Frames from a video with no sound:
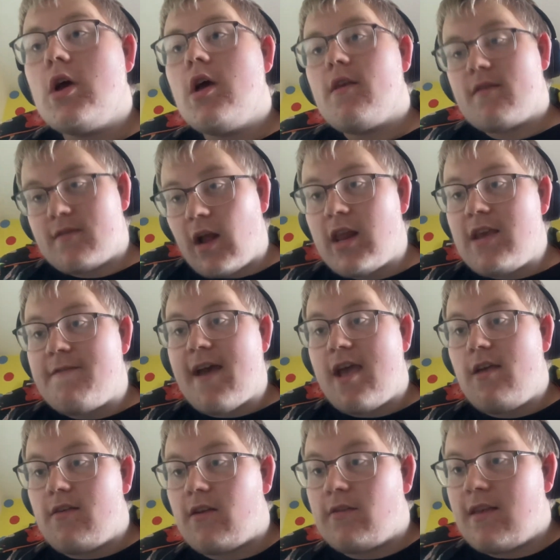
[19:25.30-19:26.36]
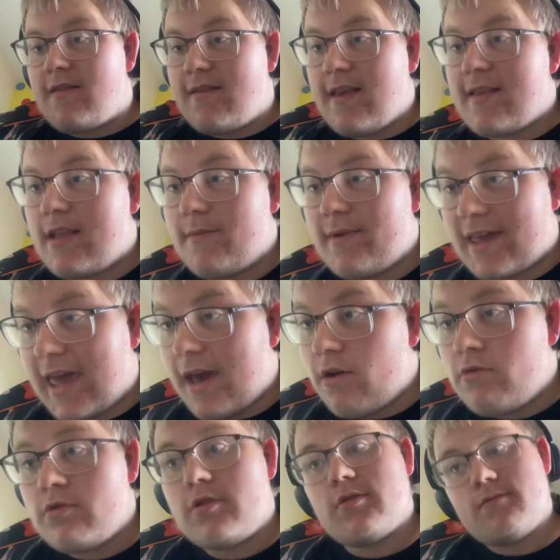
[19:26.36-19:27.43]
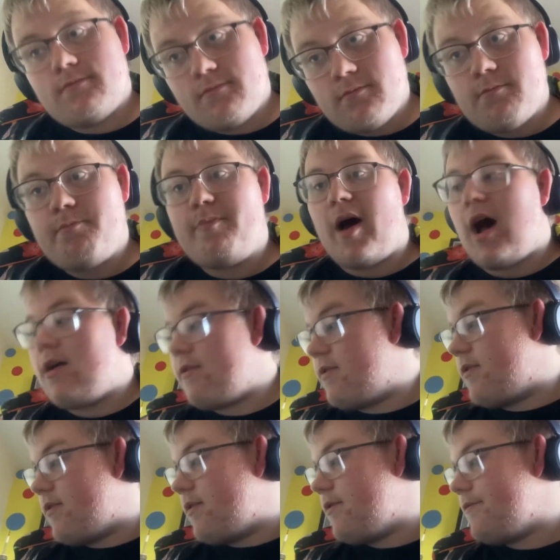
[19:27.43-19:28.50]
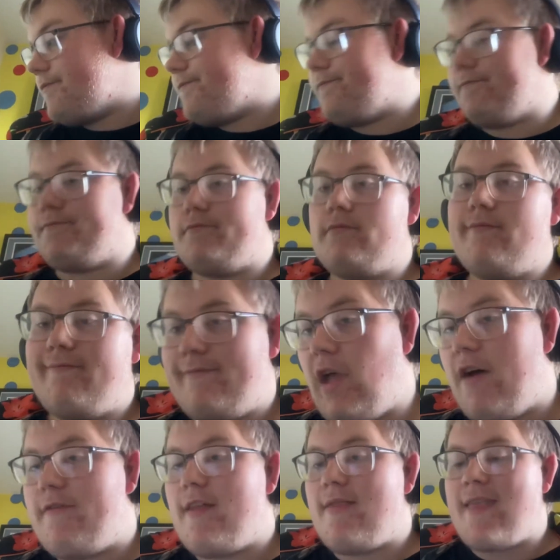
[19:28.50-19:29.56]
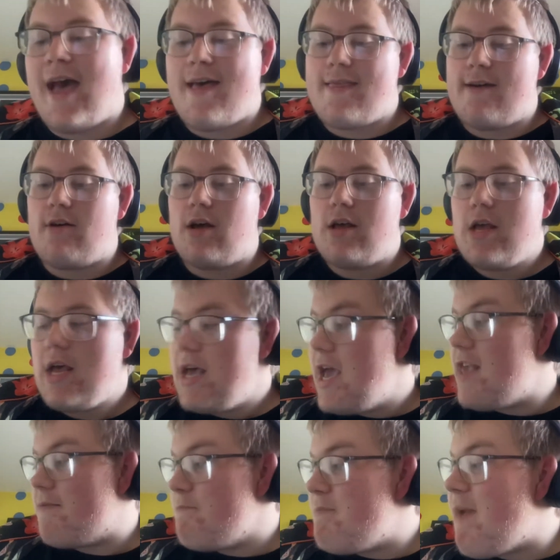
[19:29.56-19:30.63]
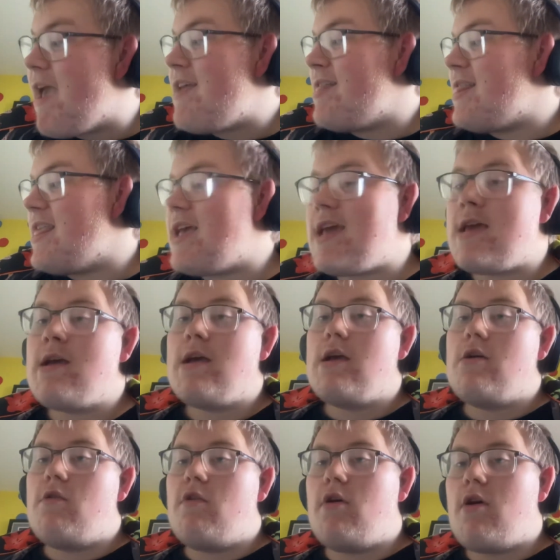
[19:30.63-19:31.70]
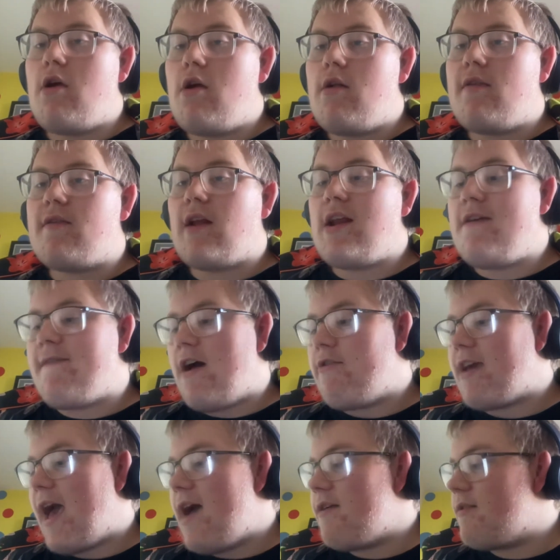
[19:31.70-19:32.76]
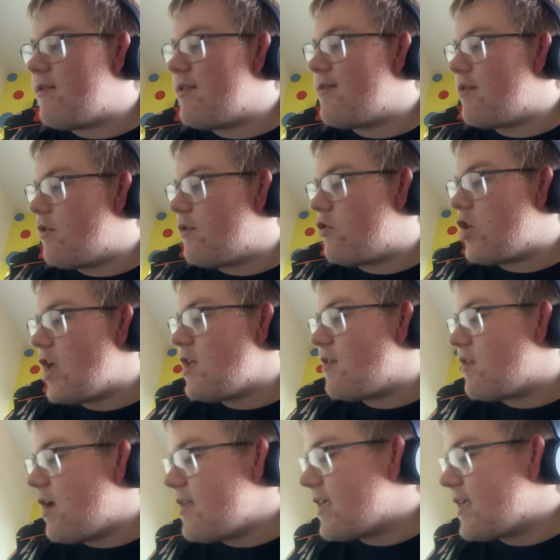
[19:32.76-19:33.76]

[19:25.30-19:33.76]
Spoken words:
Sunnyvalers on this list that were killed, but other than that, it's mainly Sunnyvale characters, Shadyside